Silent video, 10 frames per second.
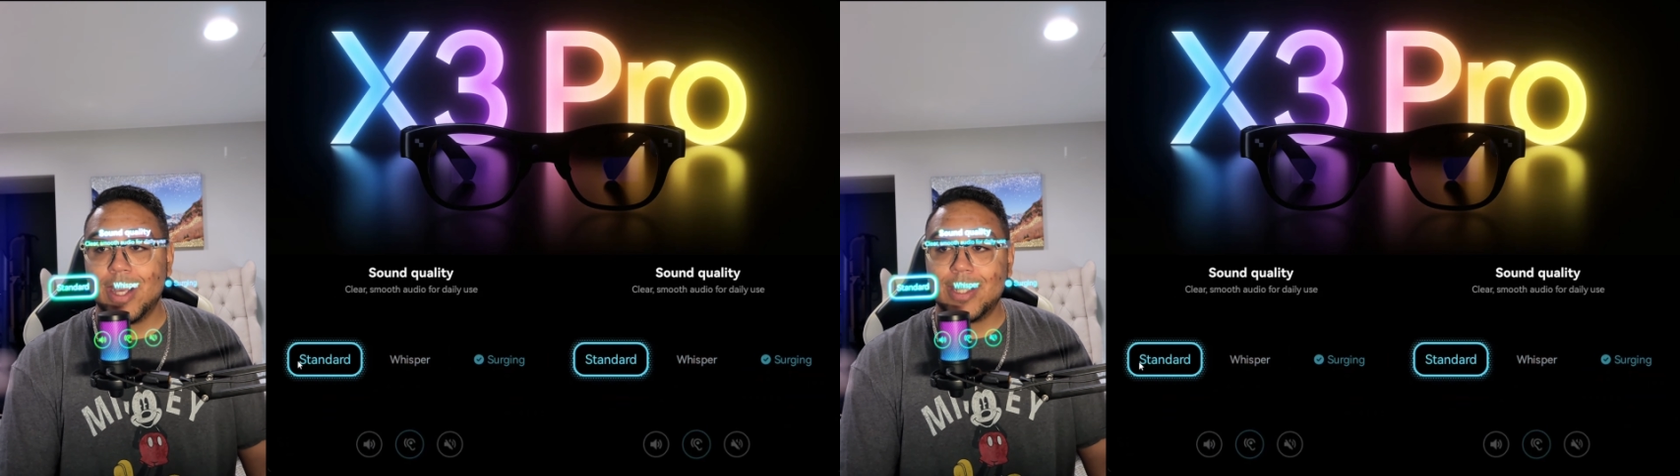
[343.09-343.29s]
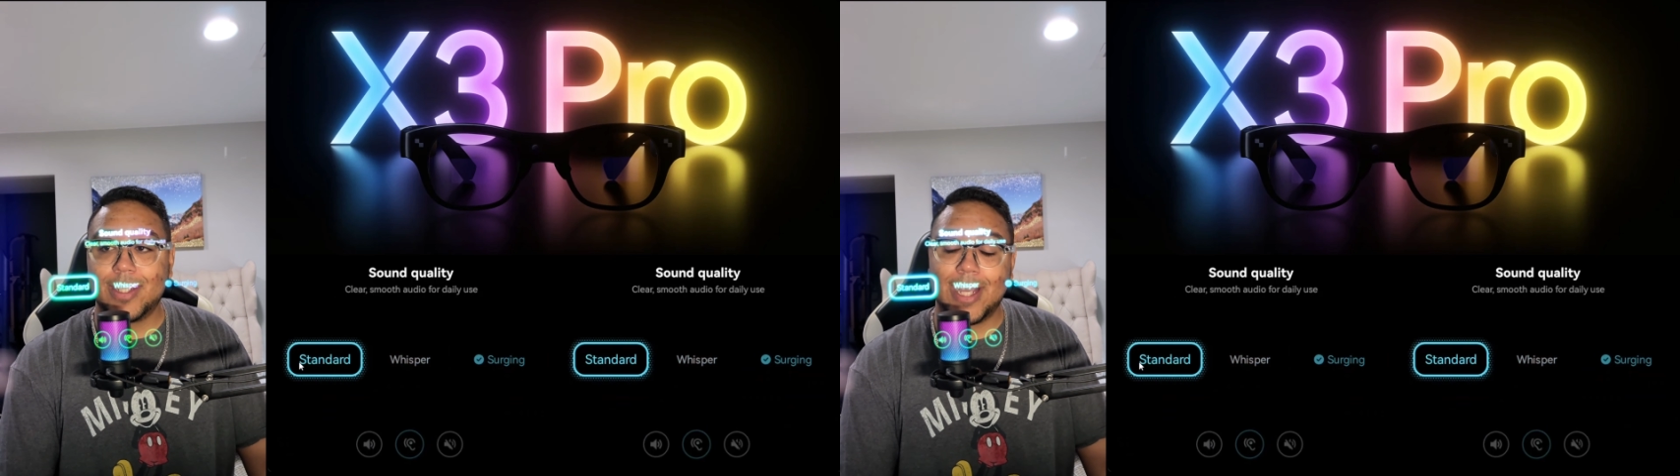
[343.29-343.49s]

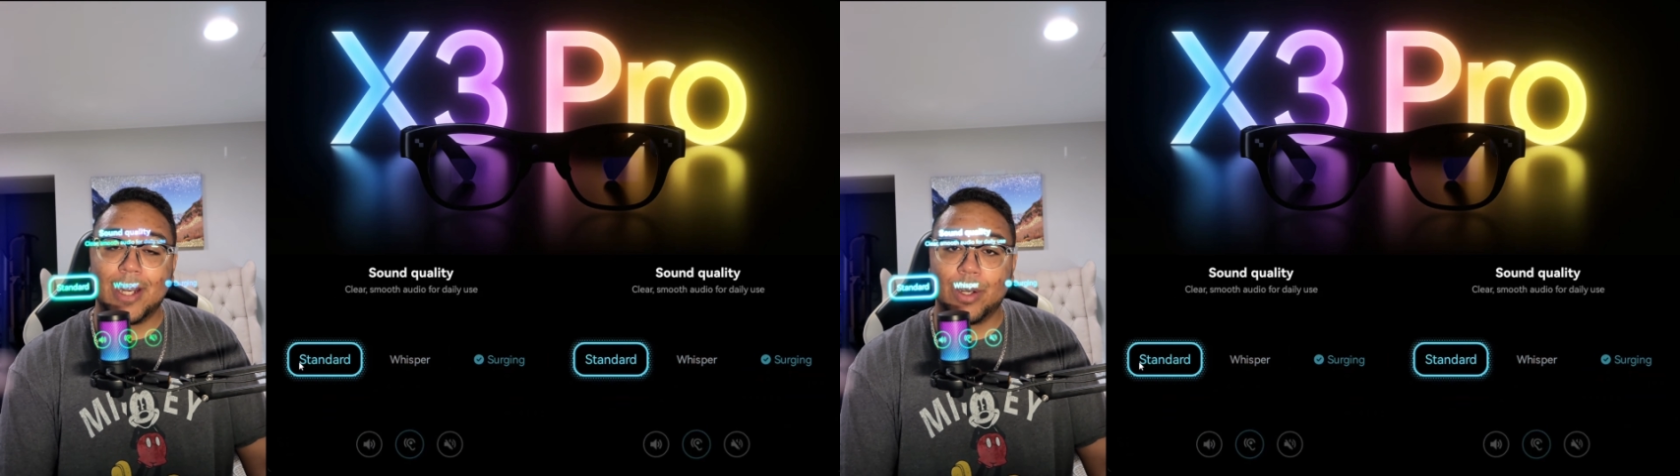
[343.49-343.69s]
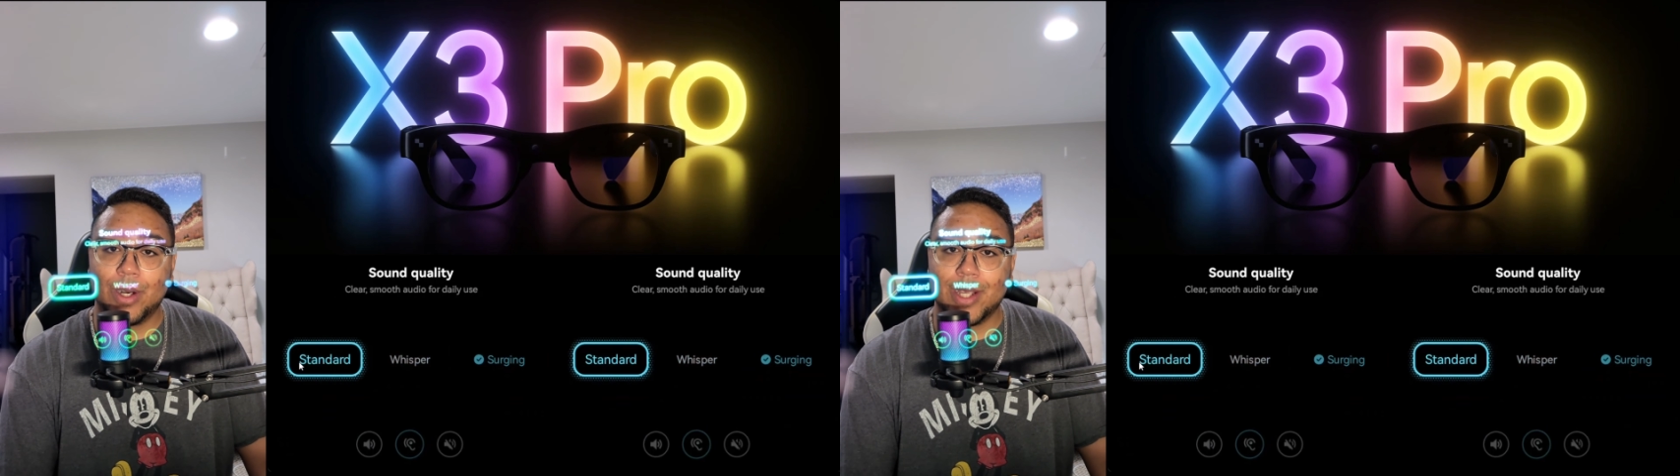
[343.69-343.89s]

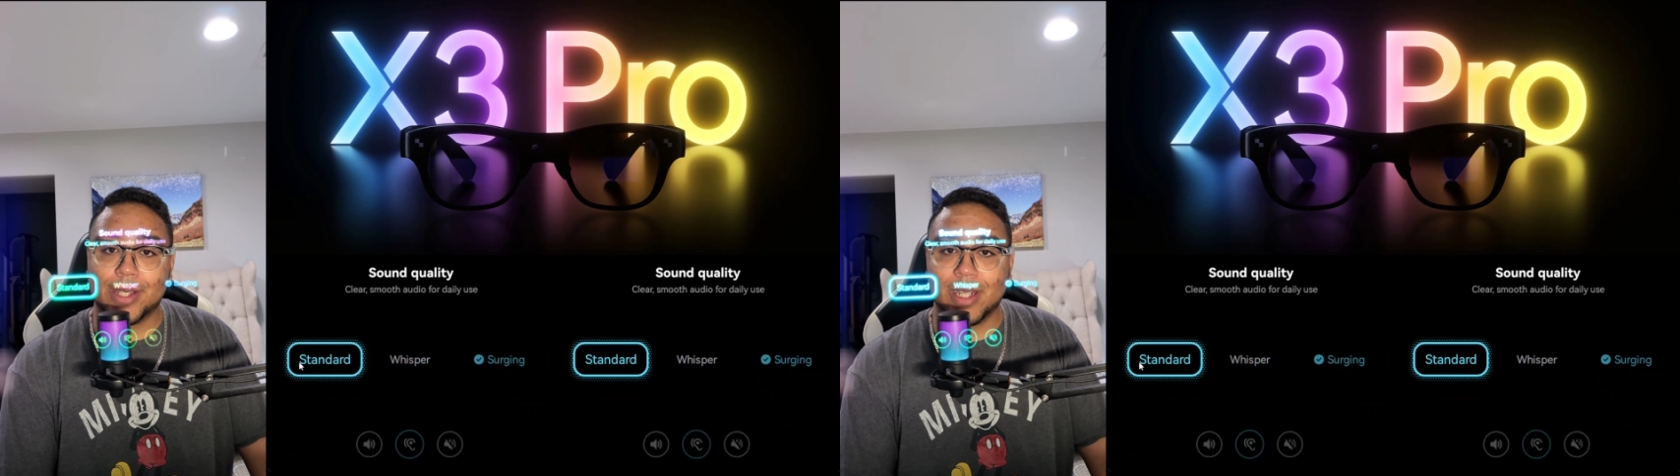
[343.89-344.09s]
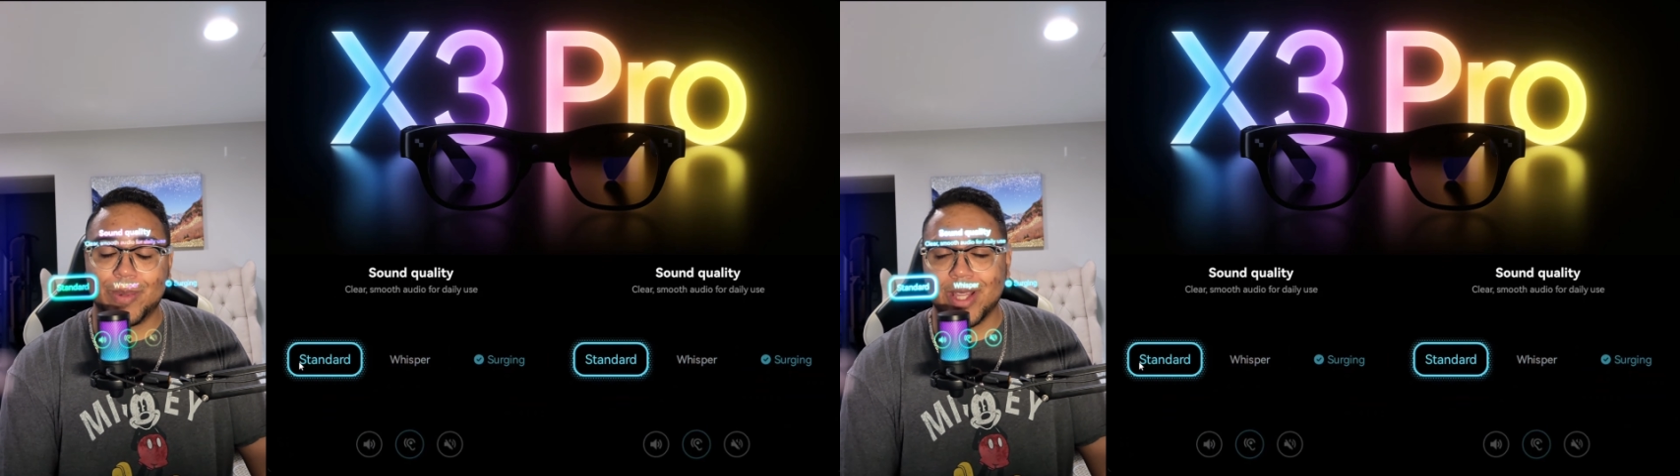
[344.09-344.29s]
Standard is
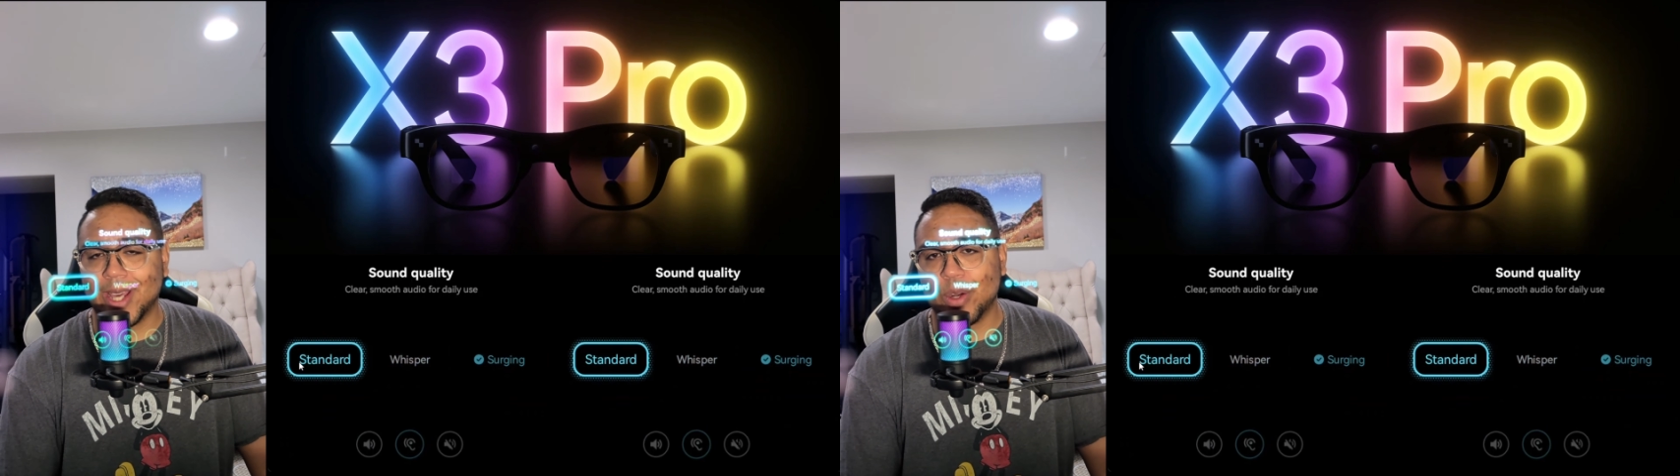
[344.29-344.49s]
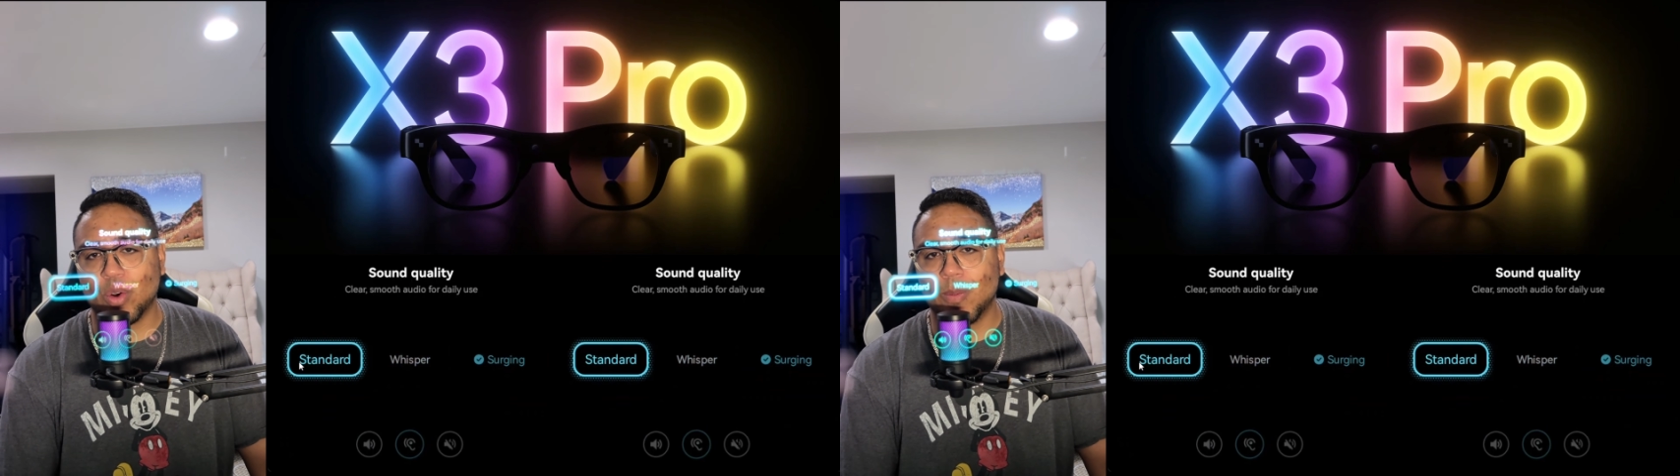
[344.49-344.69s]
going to be like
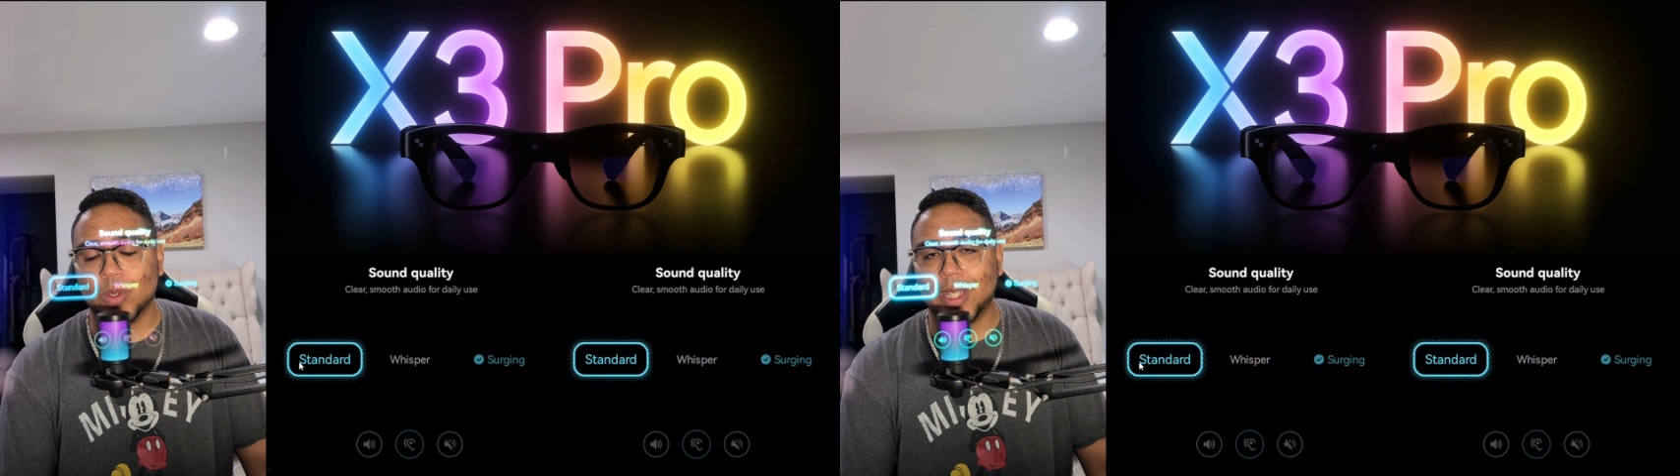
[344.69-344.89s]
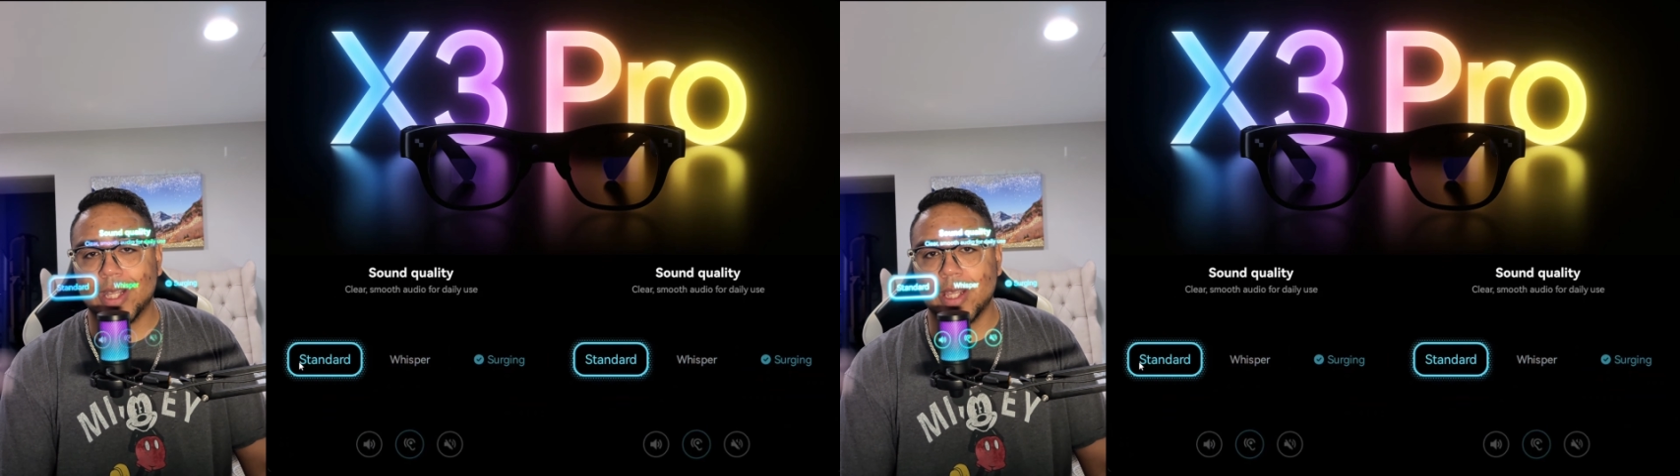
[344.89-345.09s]
your normal
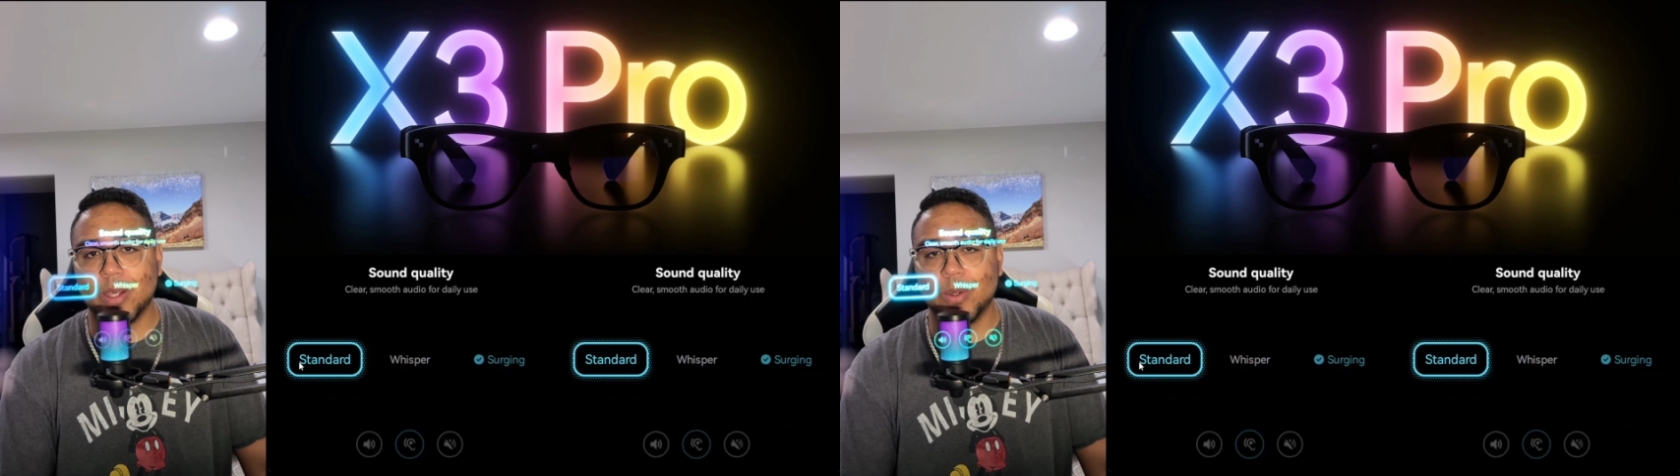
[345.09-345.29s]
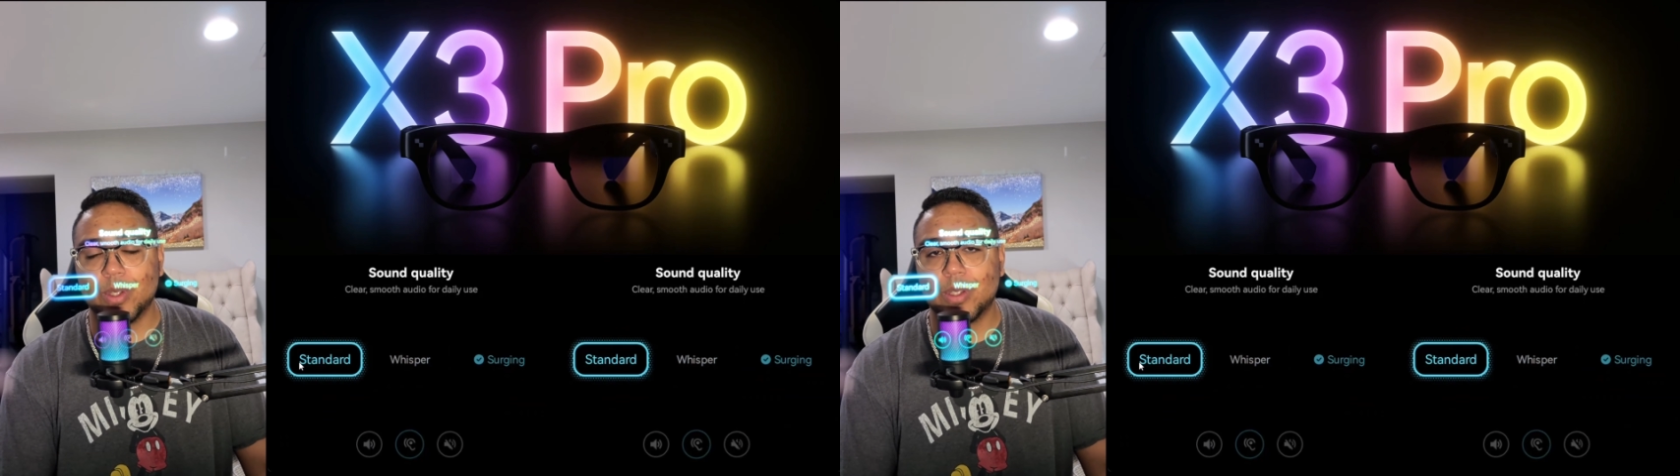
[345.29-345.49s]
daily
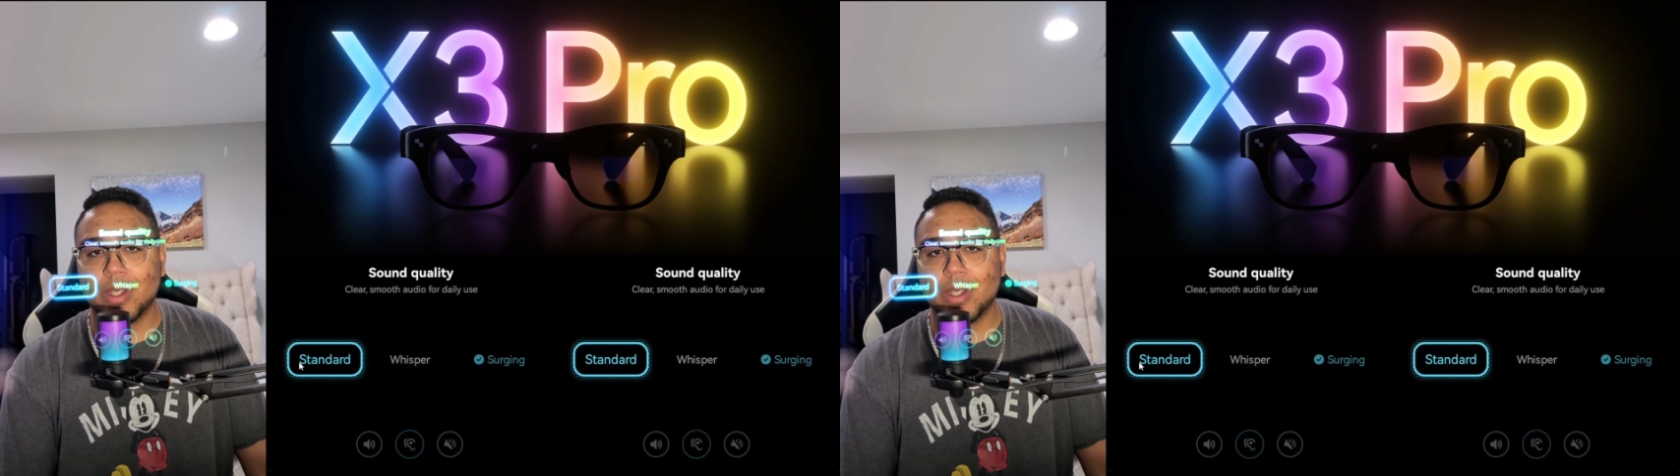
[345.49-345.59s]
use,